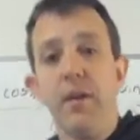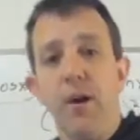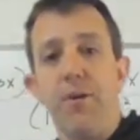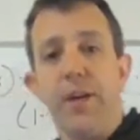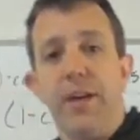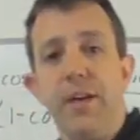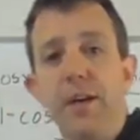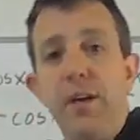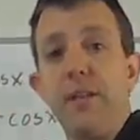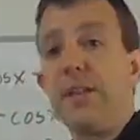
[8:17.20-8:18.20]
Okay,
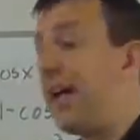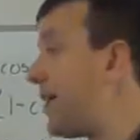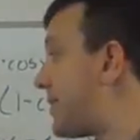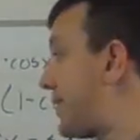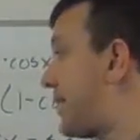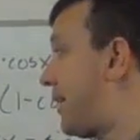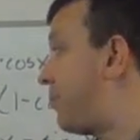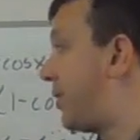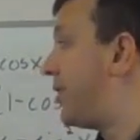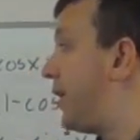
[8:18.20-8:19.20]
last
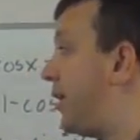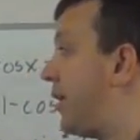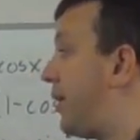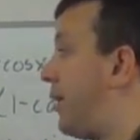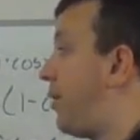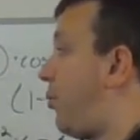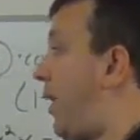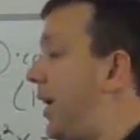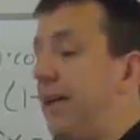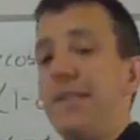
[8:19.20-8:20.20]
example.
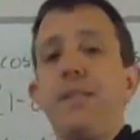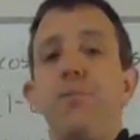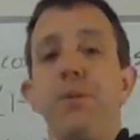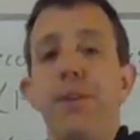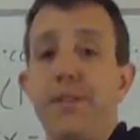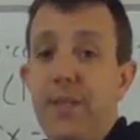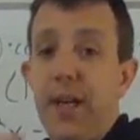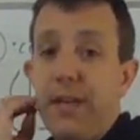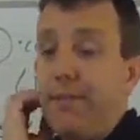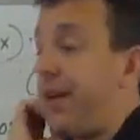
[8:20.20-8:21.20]
y is equal to the
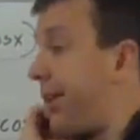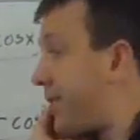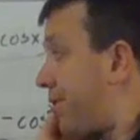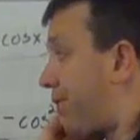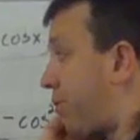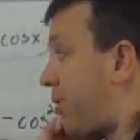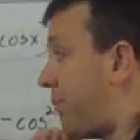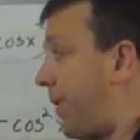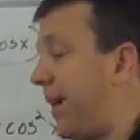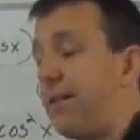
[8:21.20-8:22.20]
sine of x over
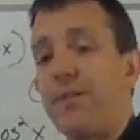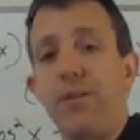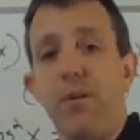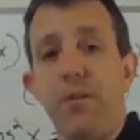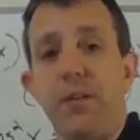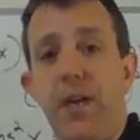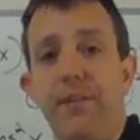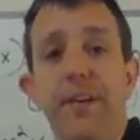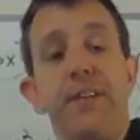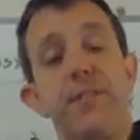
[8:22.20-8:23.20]
1 minus the cosine
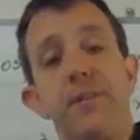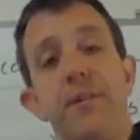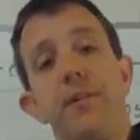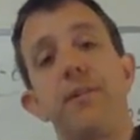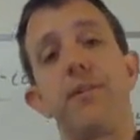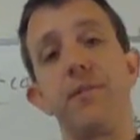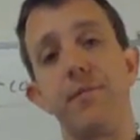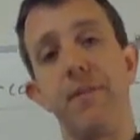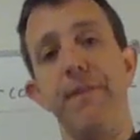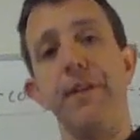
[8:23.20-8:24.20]
of x. The
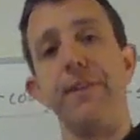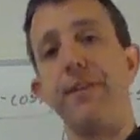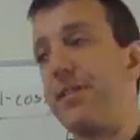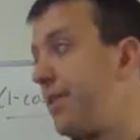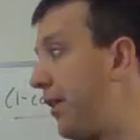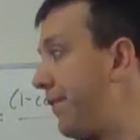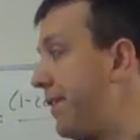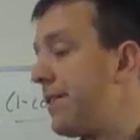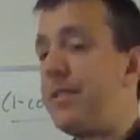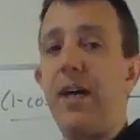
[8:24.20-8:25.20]
derivative itself
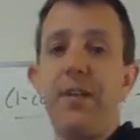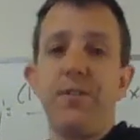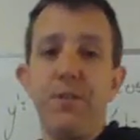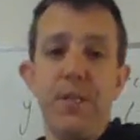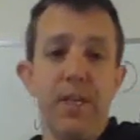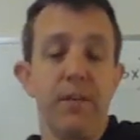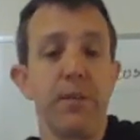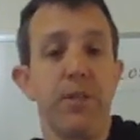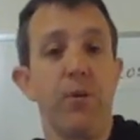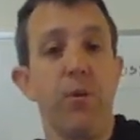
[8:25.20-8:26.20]
here is not too
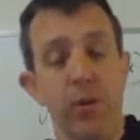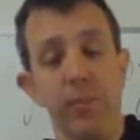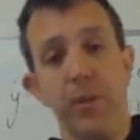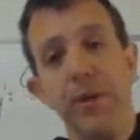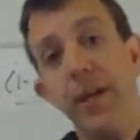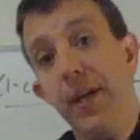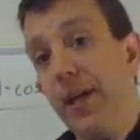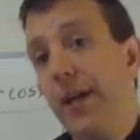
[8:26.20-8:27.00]
terribly horrible.